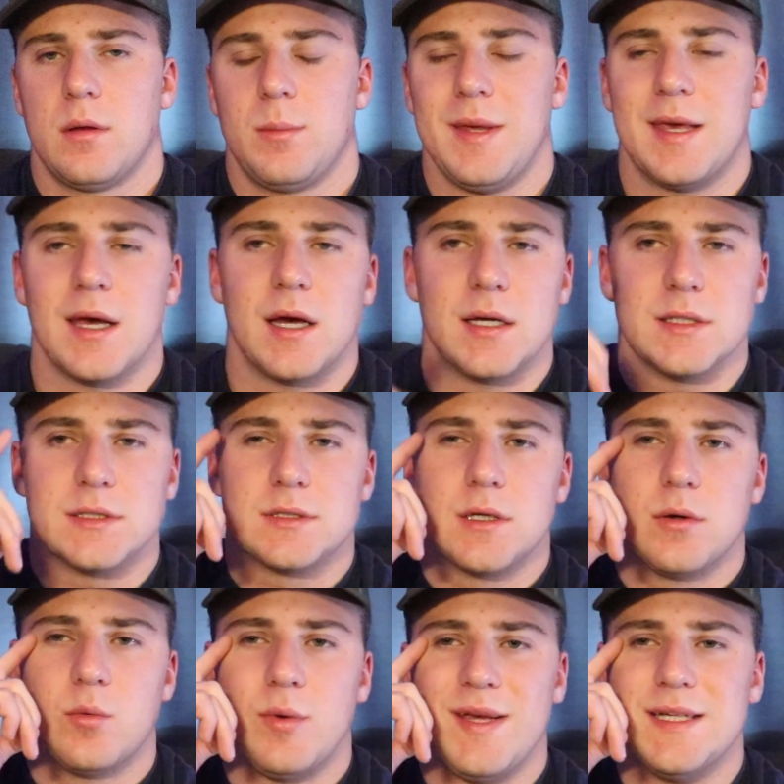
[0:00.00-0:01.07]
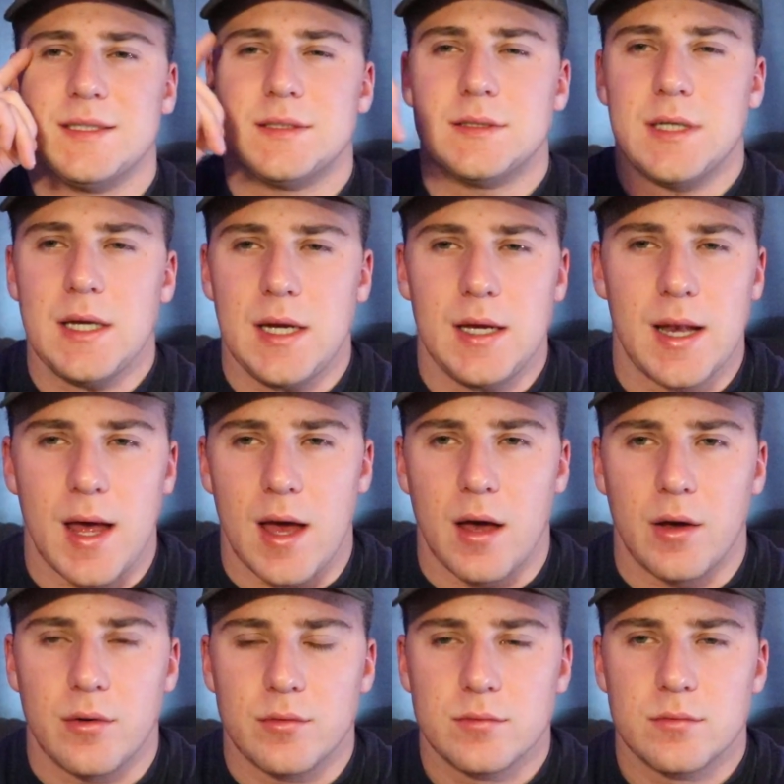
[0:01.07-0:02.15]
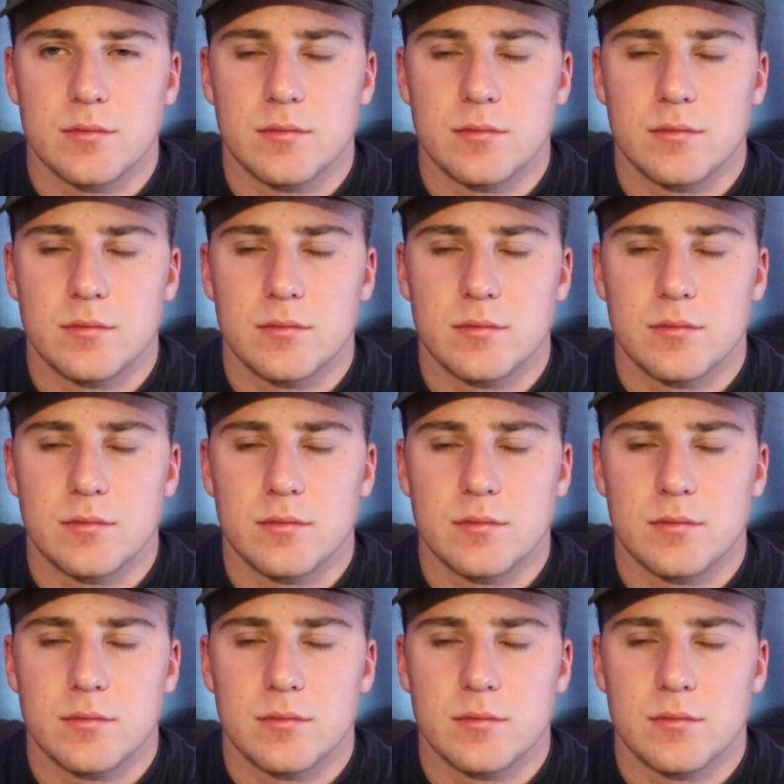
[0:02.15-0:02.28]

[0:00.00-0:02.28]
Because we see now.